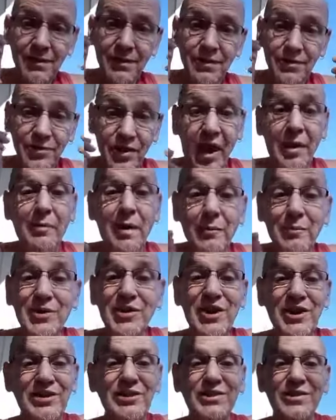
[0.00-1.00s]
Sign my
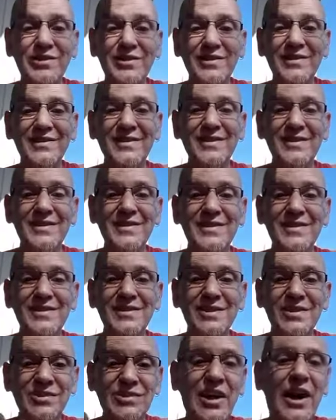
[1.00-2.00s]
petition.
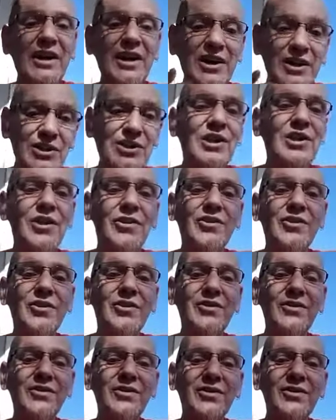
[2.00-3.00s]
Sign and share.
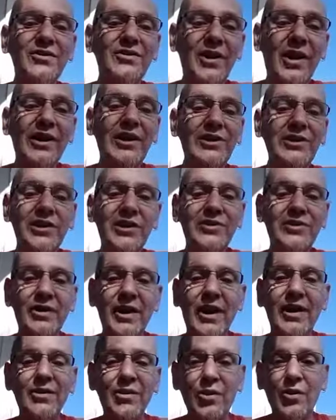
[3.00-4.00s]

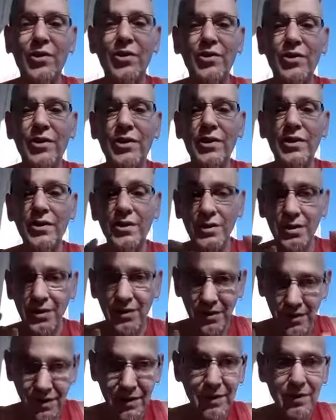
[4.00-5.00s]
Signandshare.org.
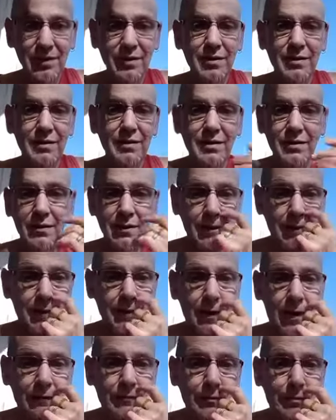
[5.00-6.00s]

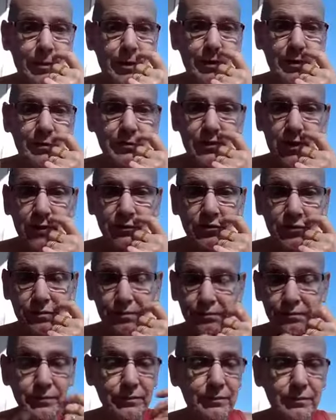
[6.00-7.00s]
Everybody has,
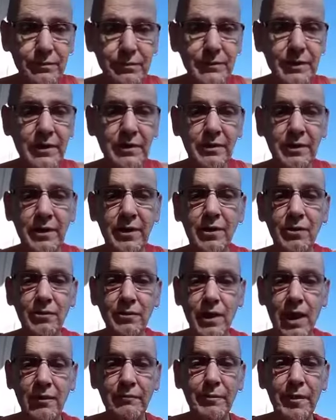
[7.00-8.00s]

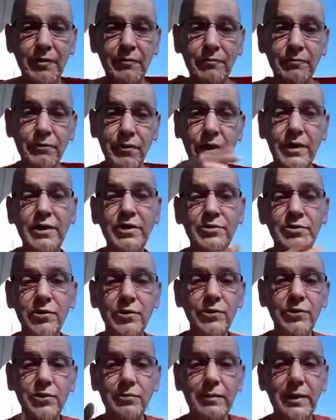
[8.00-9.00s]
I've been flooding
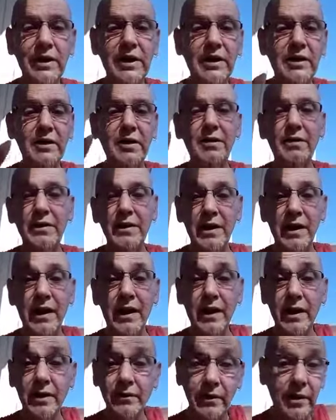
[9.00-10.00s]
social media,
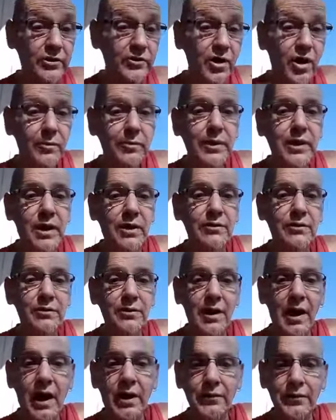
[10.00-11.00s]
and they tell me
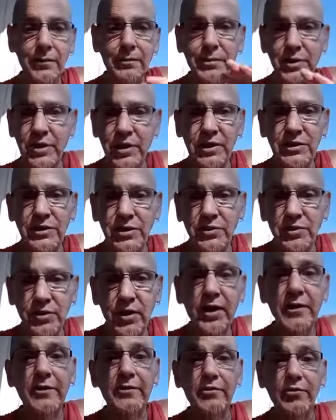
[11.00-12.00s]
on the petition
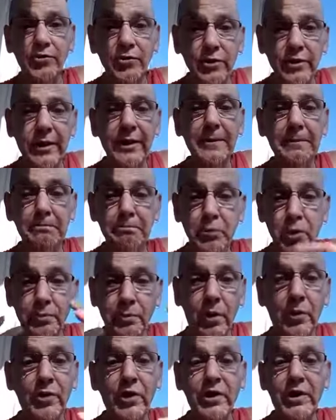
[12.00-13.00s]
site to keep
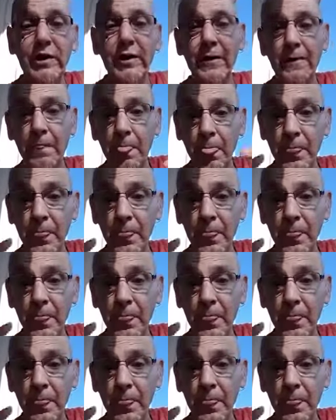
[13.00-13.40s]
promoting it.